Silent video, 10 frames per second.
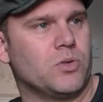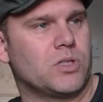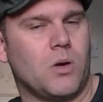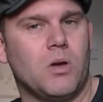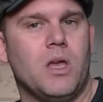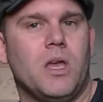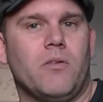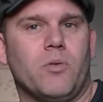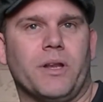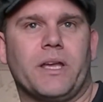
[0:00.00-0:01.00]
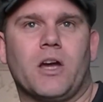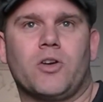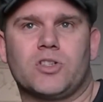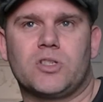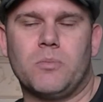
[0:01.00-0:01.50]
So if you want to get
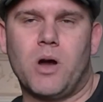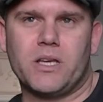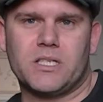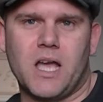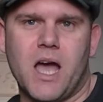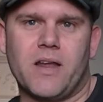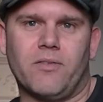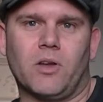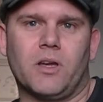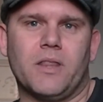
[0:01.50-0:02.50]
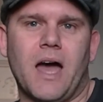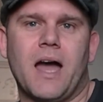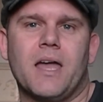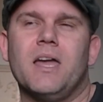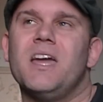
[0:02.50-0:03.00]
across to Moggy's site and have a look at
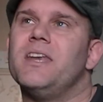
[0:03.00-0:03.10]
that.